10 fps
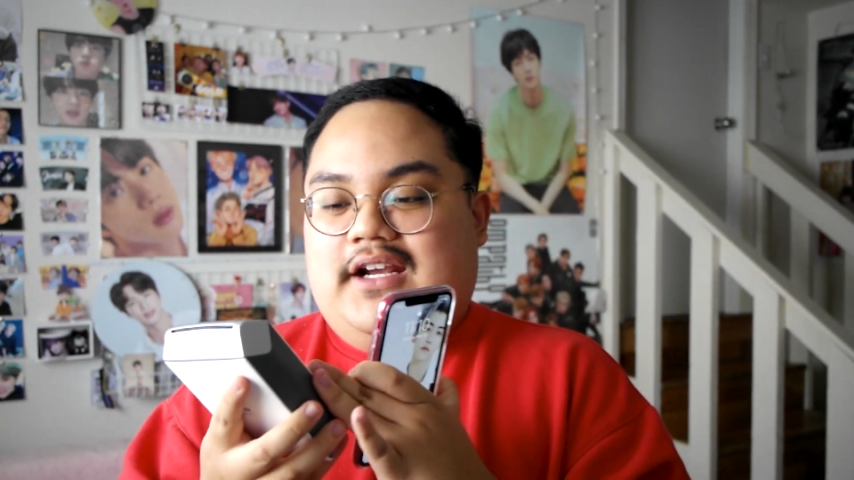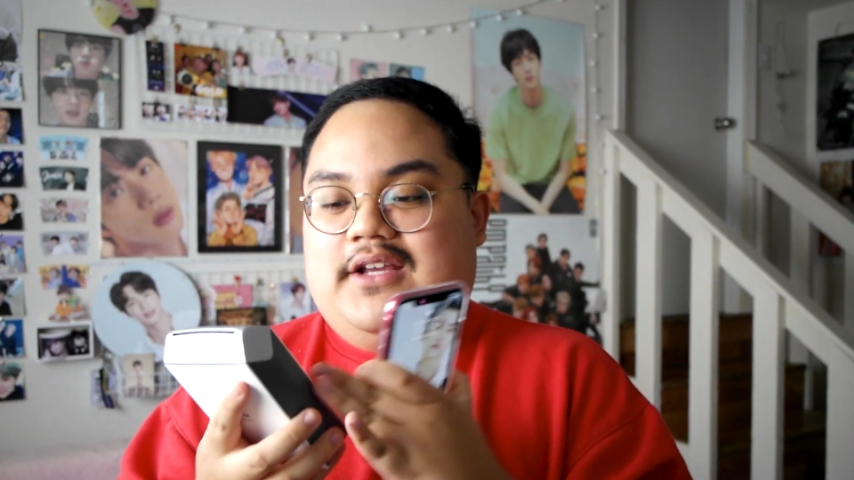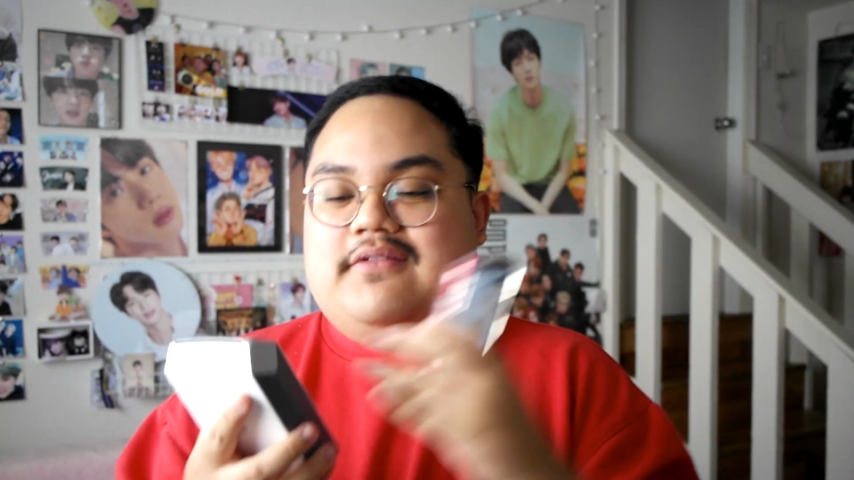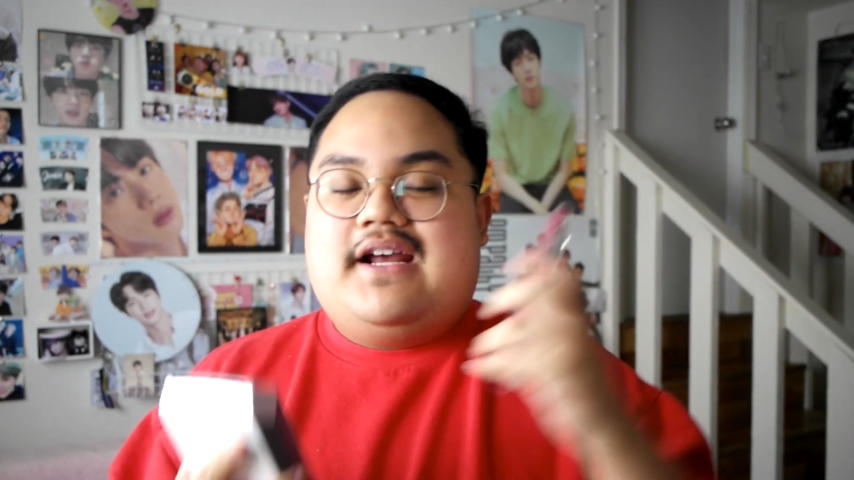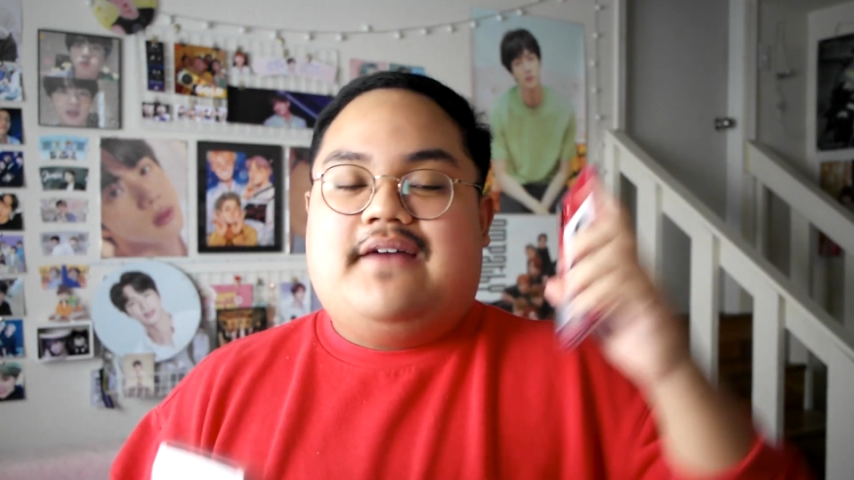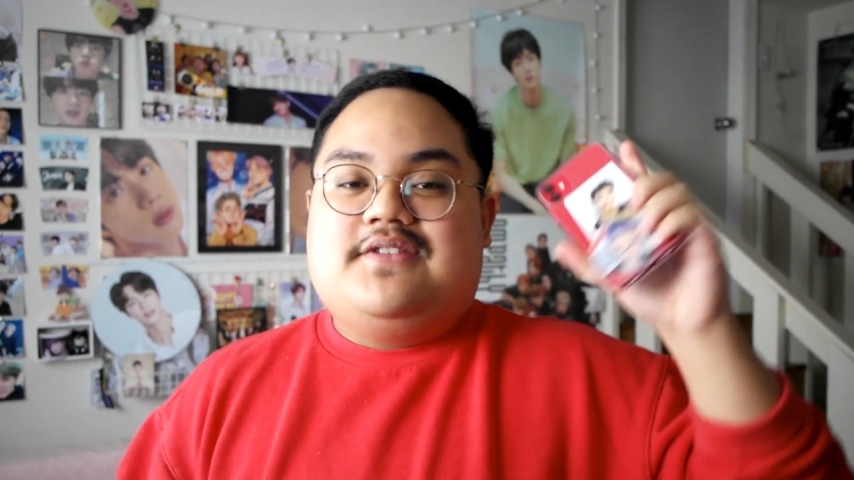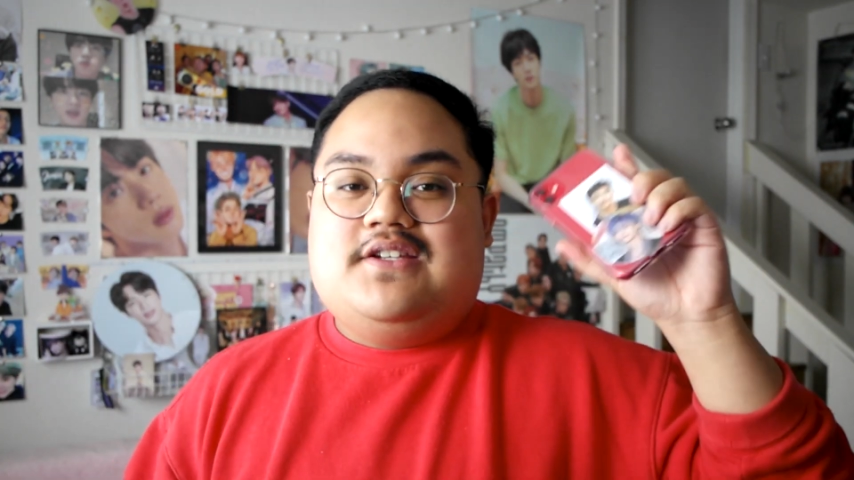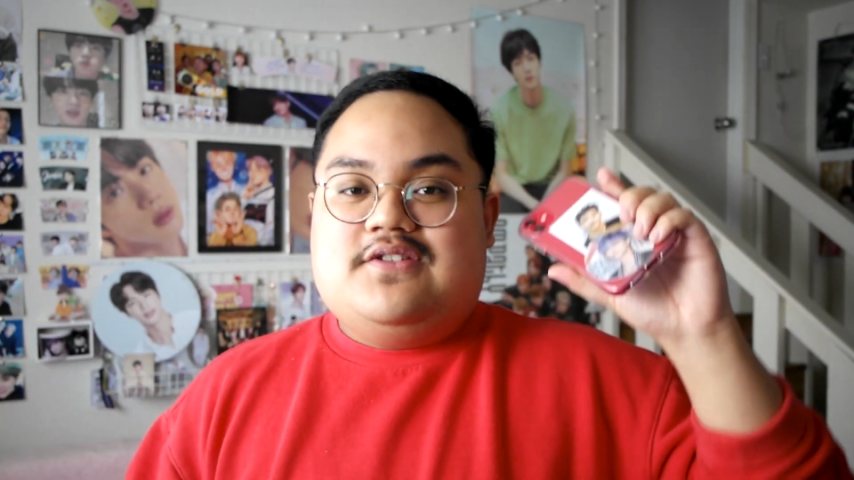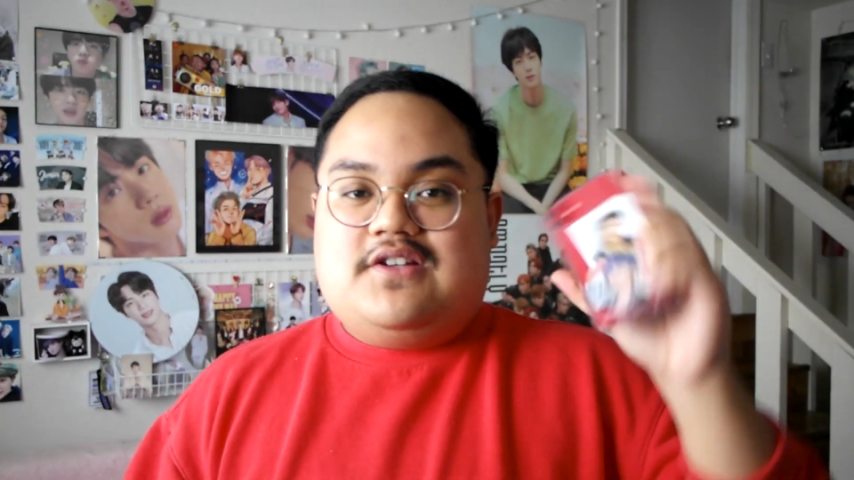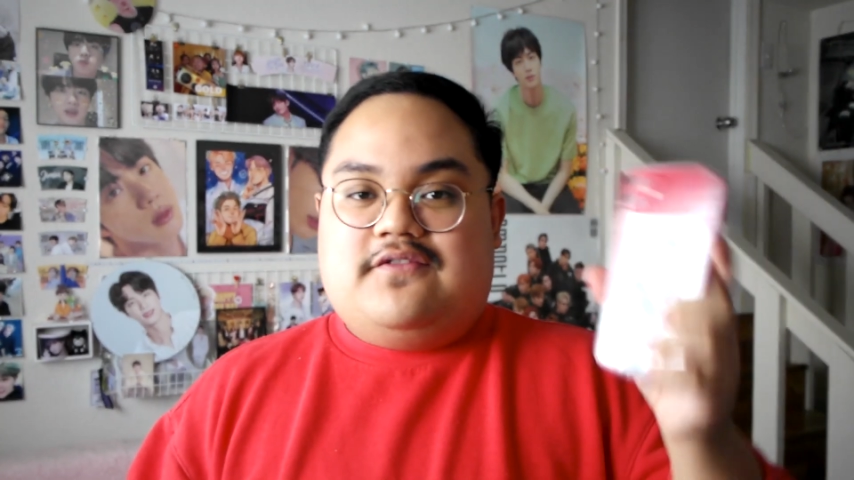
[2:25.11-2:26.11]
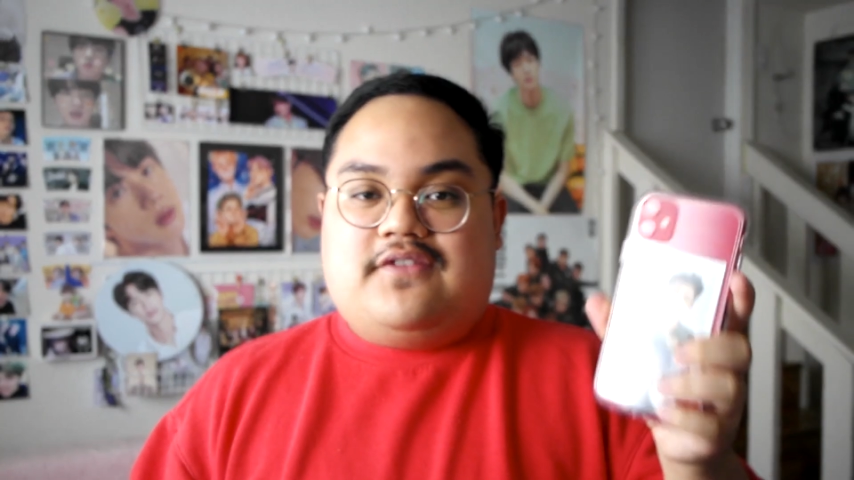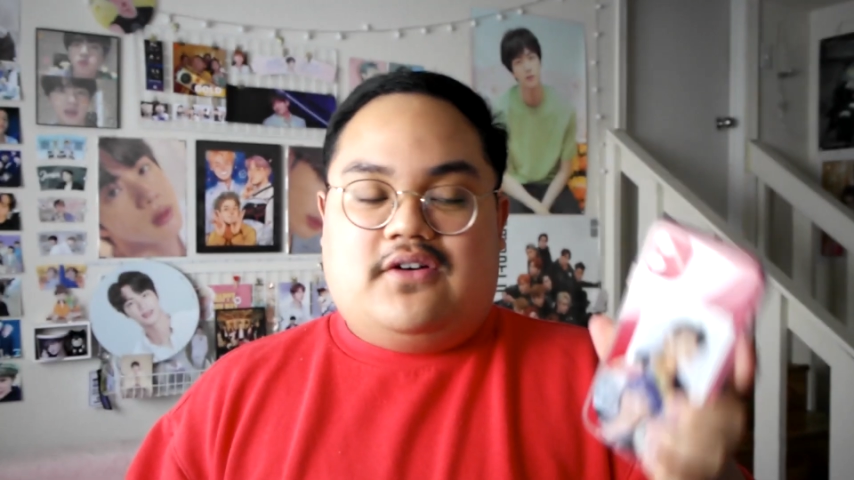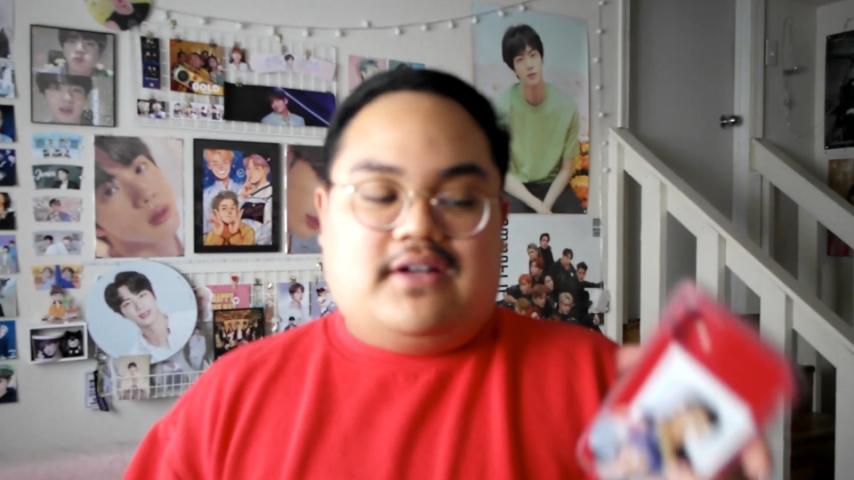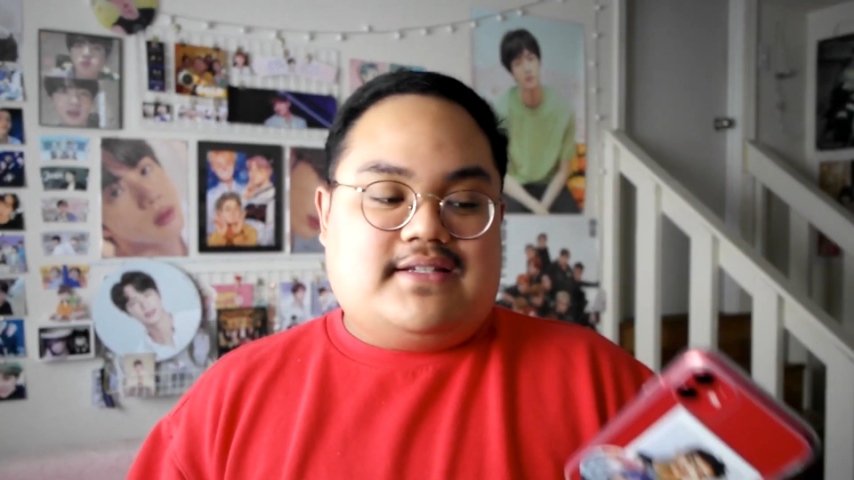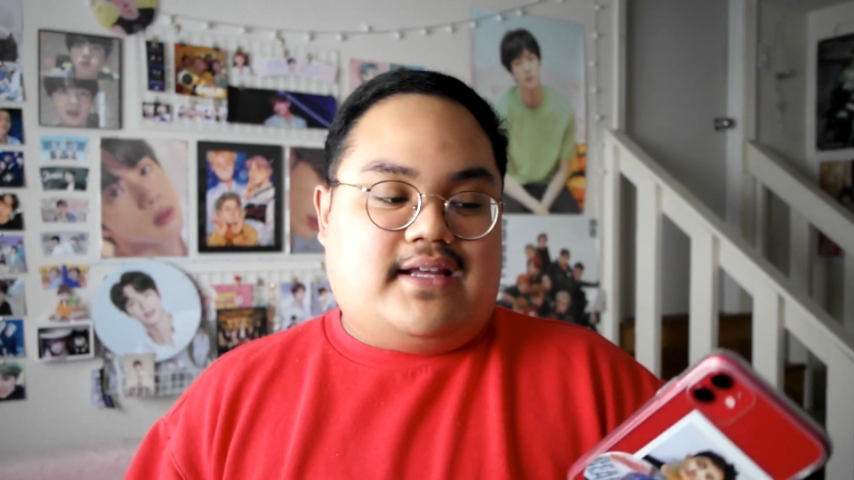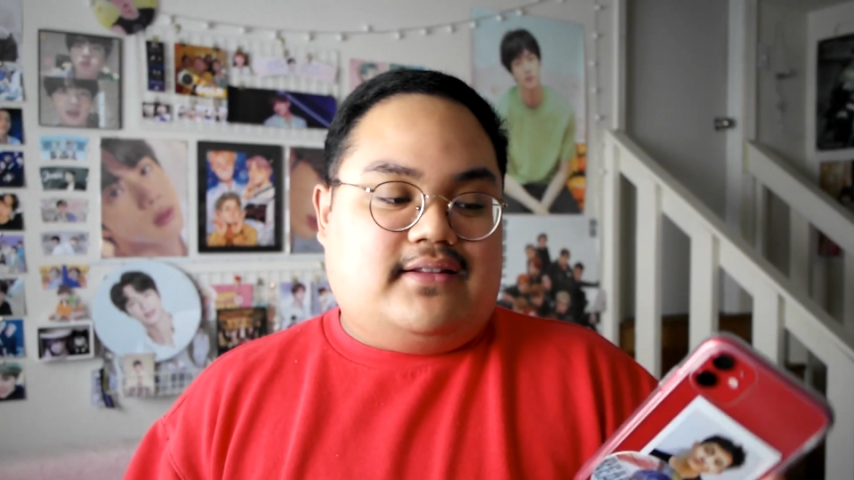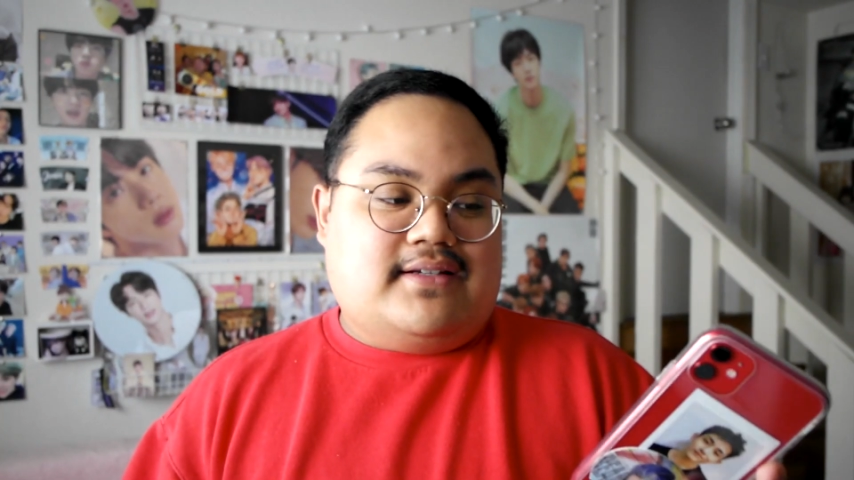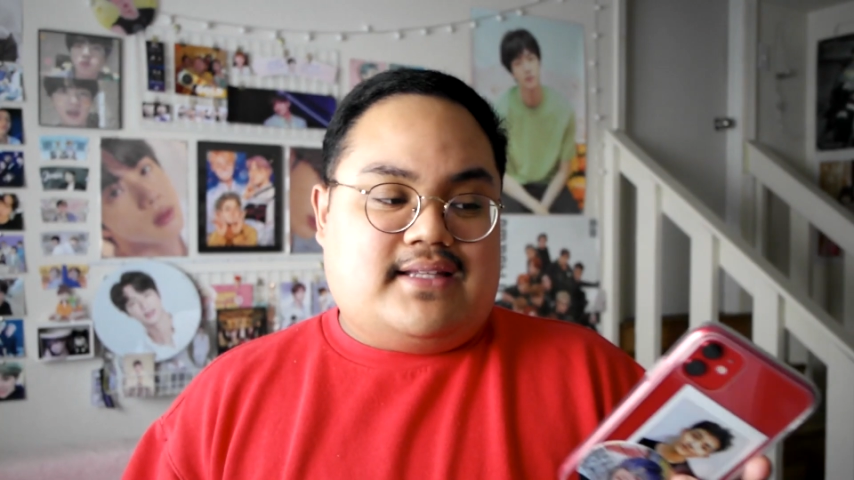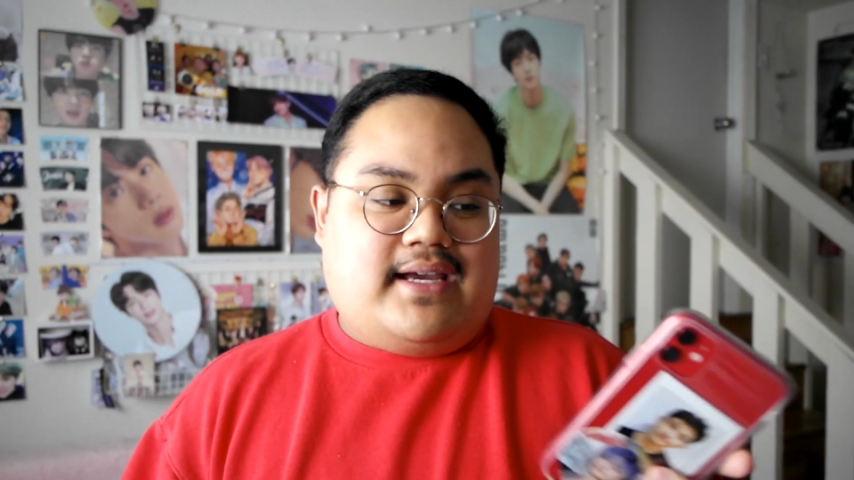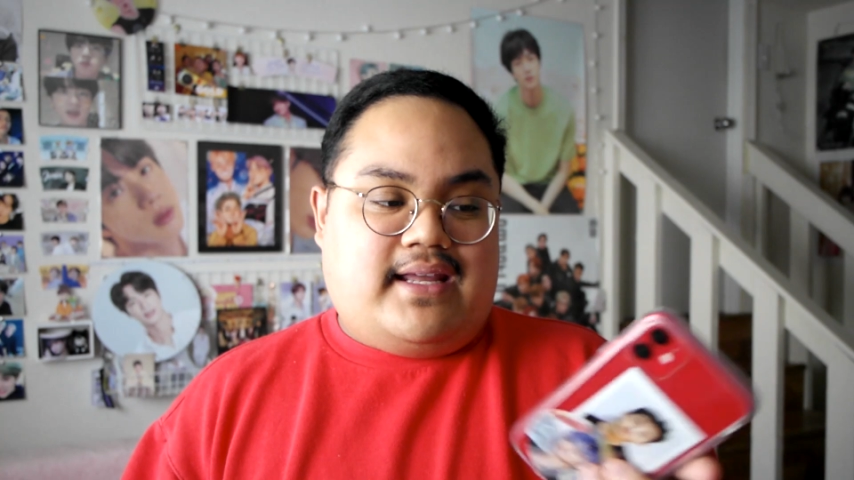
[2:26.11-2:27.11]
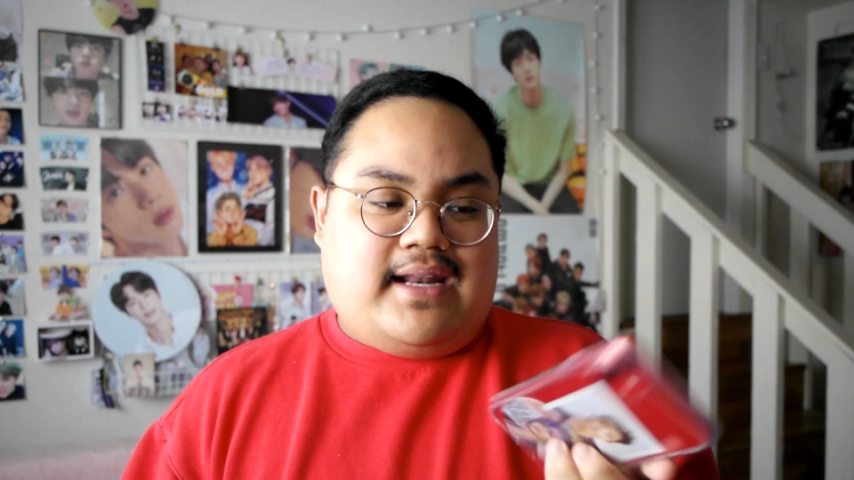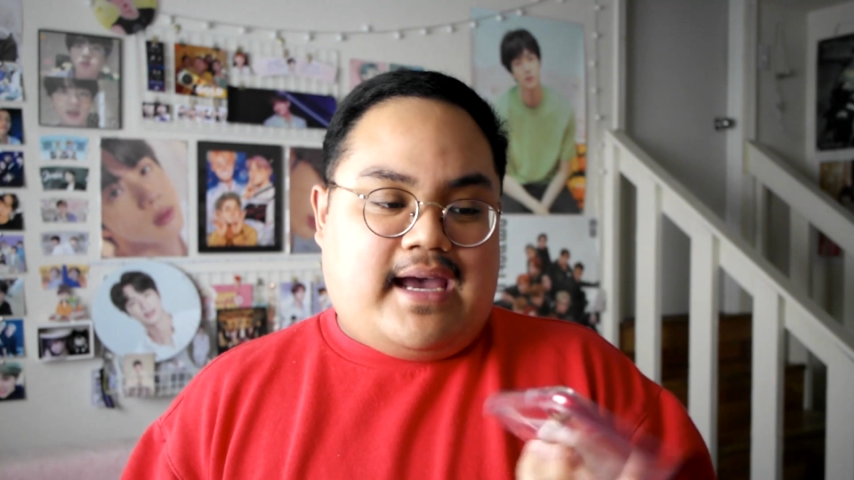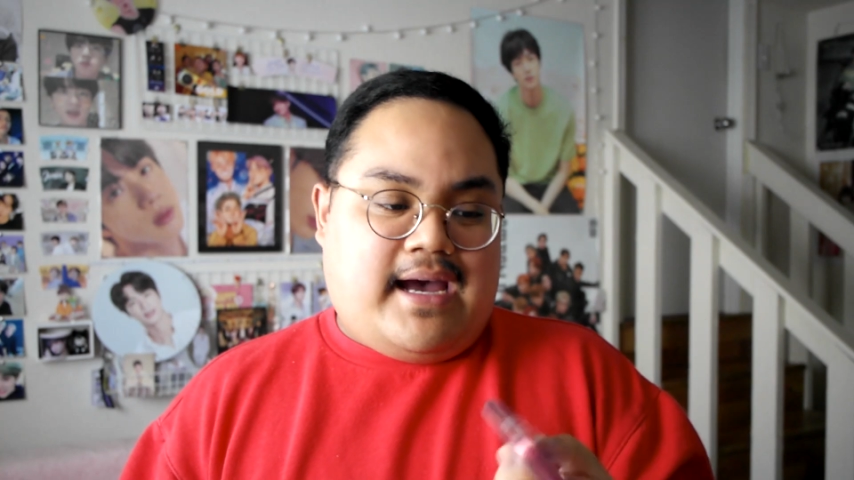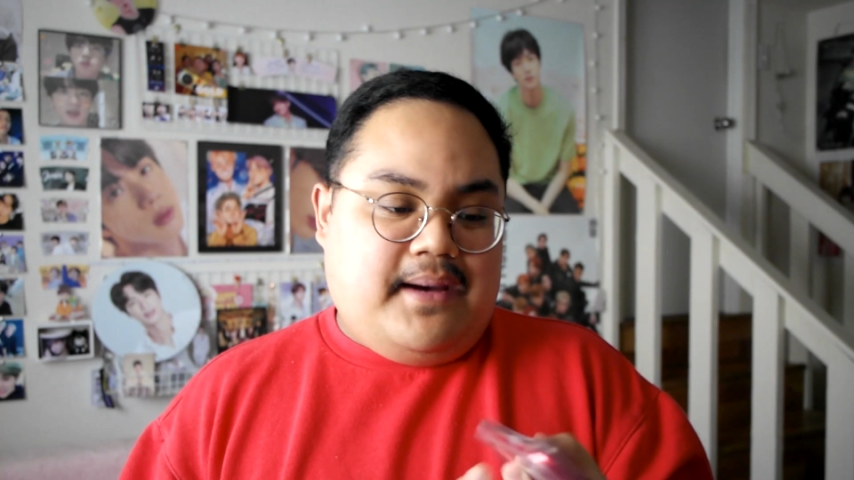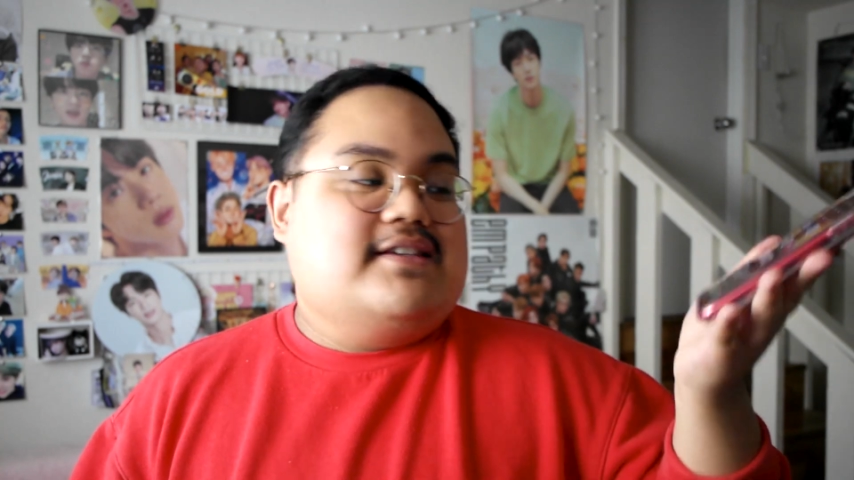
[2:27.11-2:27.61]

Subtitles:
you would have to use your phone because like there's like an app.